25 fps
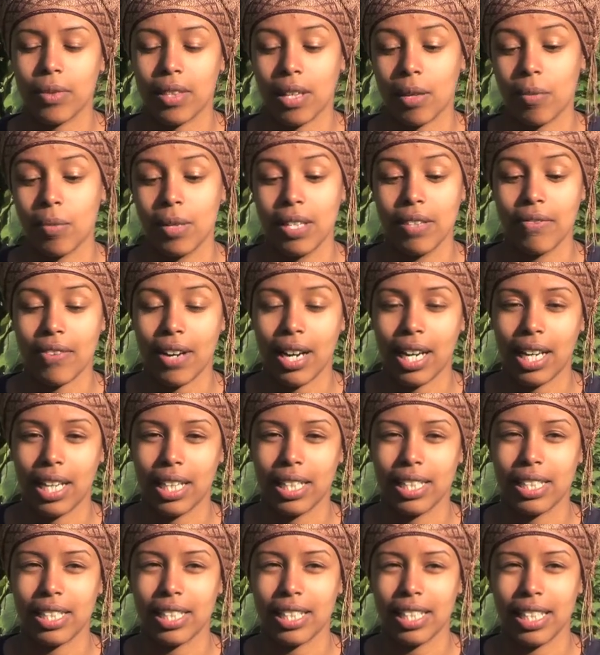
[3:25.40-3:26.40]
that we've
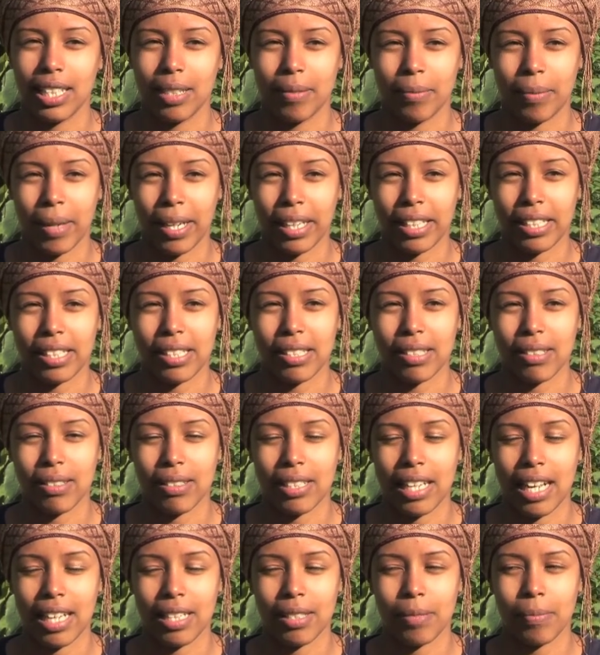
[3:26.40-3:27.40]
had in
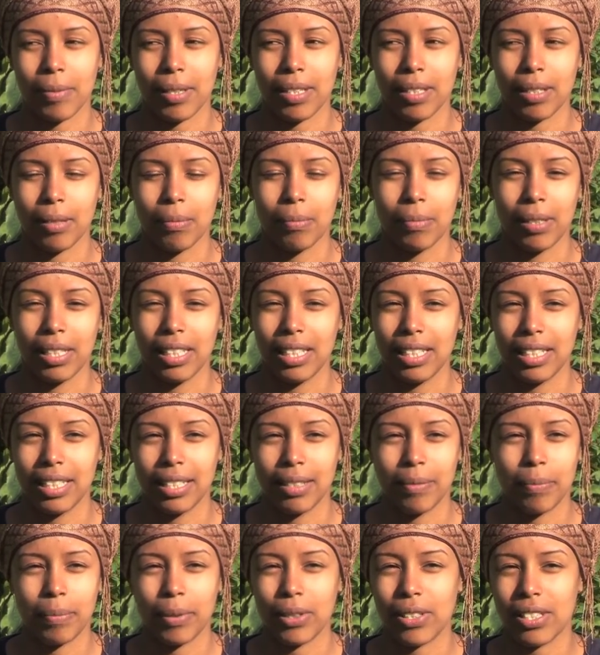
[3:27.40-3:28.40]
Pakistan has been
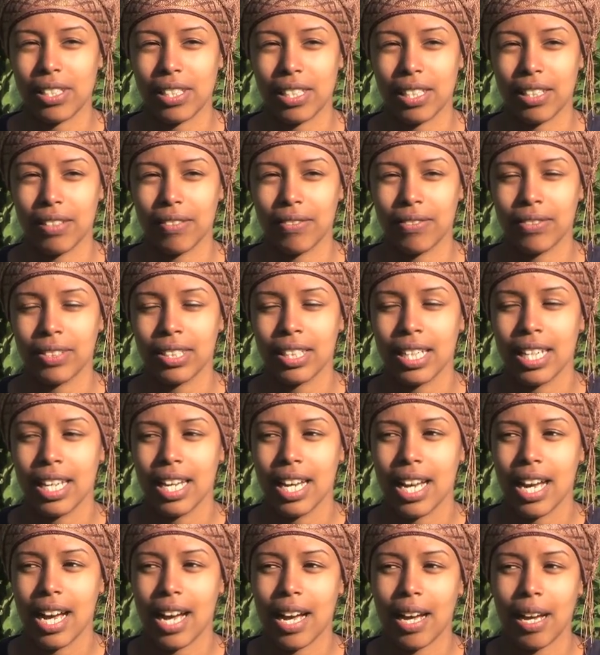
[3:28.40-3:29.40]
completely positive.
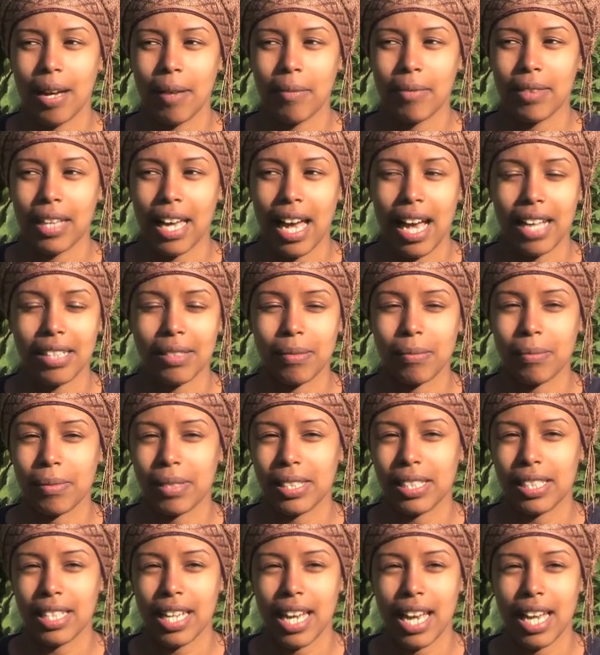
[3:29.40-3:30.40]
There hasn't
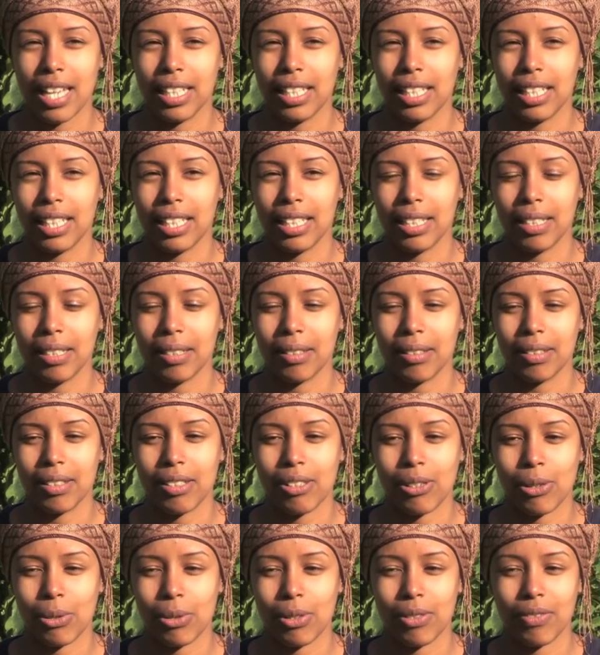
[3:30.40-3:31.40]
been any
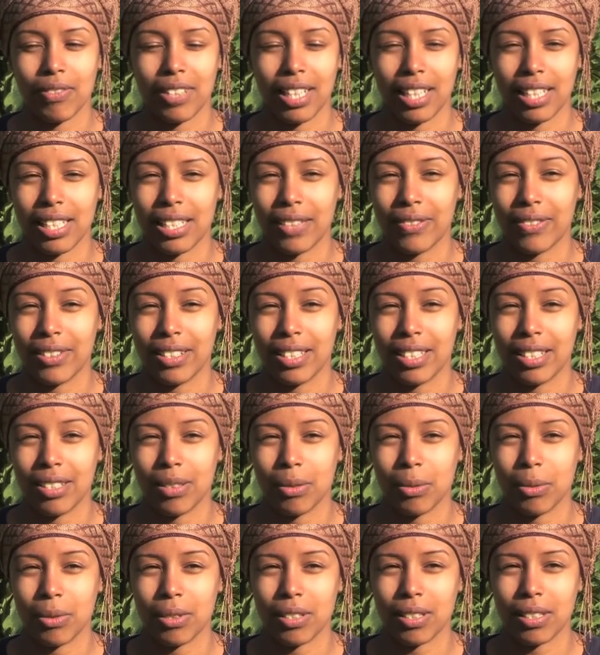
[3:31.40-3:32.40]
sort of negativity
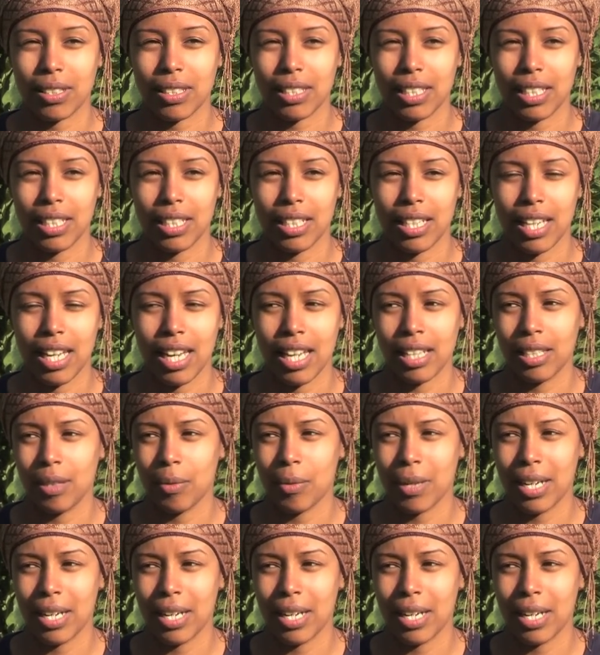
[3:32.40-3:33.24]
towards us in any